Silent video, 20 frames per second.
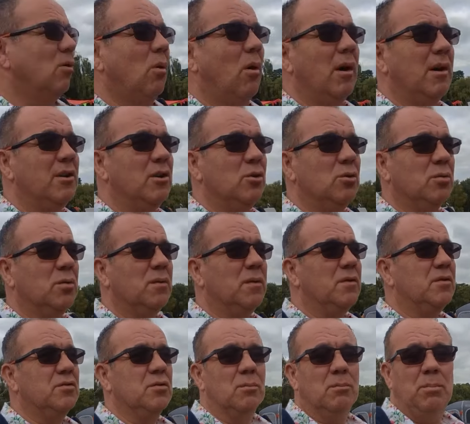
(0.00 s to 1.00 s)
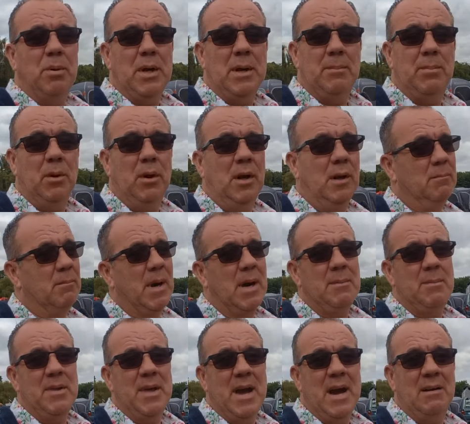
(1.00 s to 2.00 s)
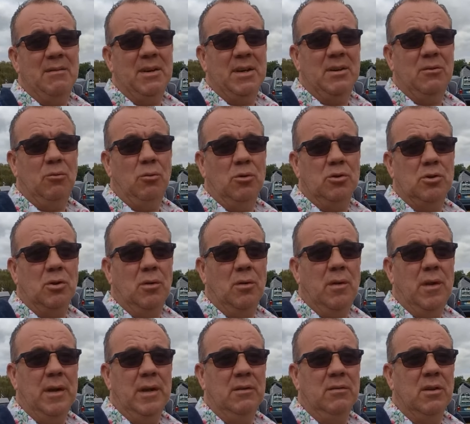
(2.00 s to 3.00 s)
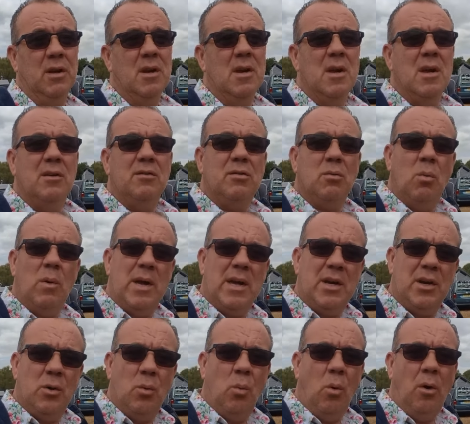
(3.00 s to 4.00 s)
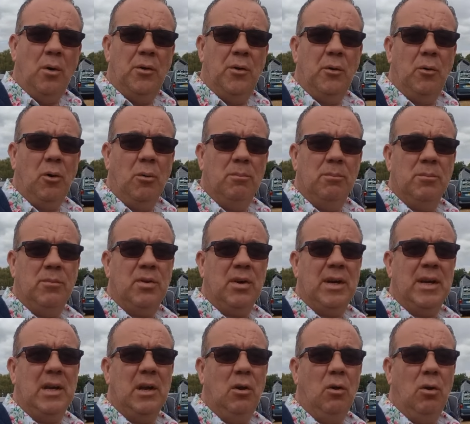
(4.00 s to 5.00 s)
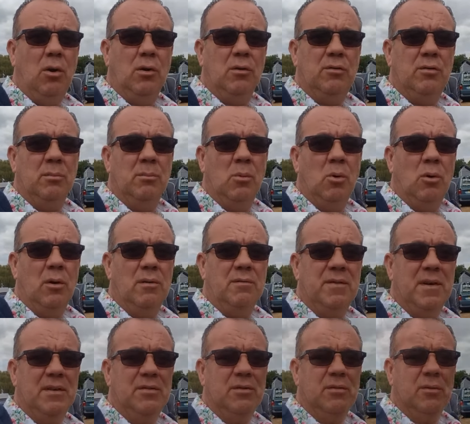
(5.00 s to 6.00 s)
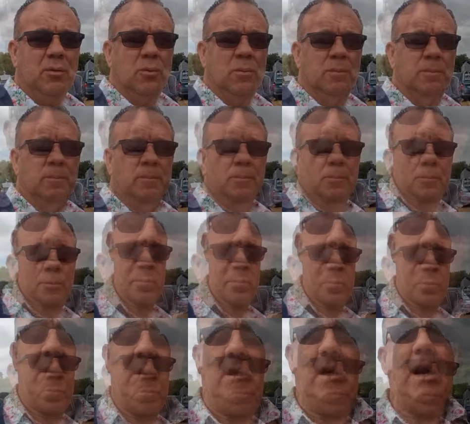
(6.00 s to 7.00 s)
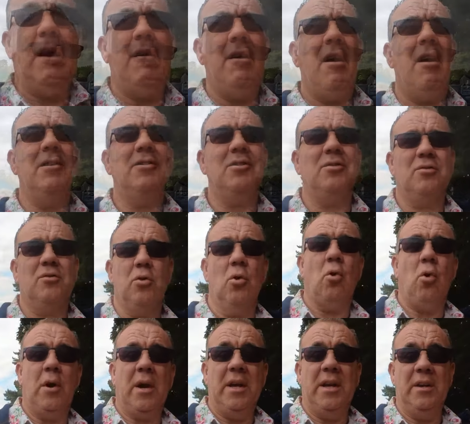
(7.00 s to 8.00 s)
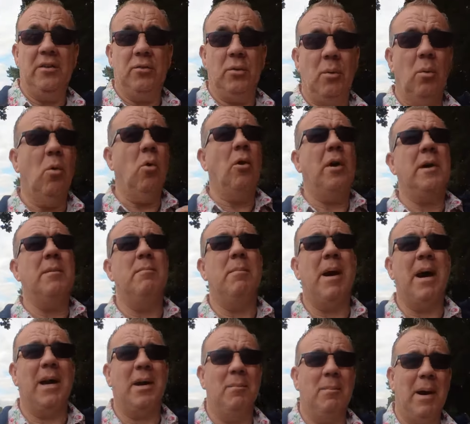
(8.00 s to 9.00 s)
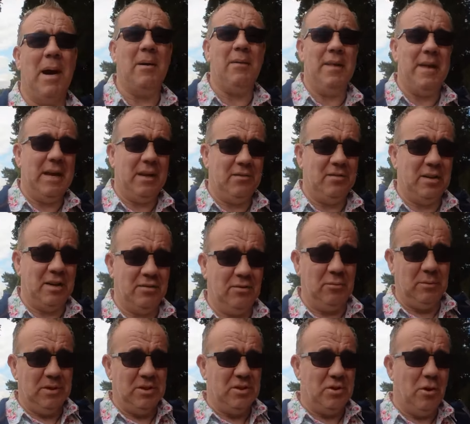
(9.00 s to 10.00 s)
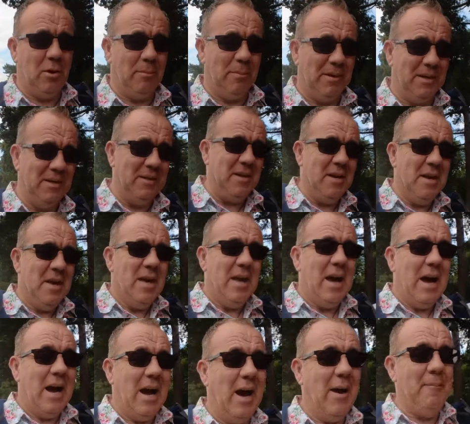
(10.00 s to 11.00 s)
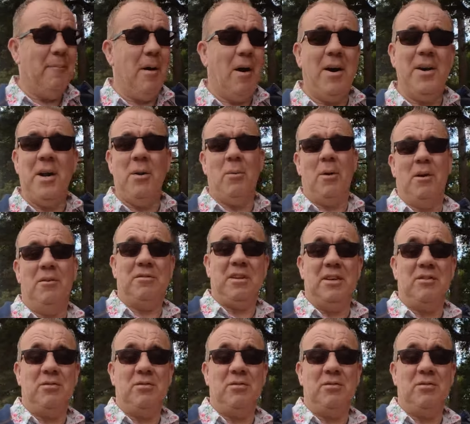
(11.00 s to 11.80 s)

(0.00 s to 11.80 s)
quite useful for some some people, and maybe they have had a rush on things. So we're going to wander up and take a look at some more of the festival. Claire and I are just talking as we're walking back about the accessory shop, and um, I know what I was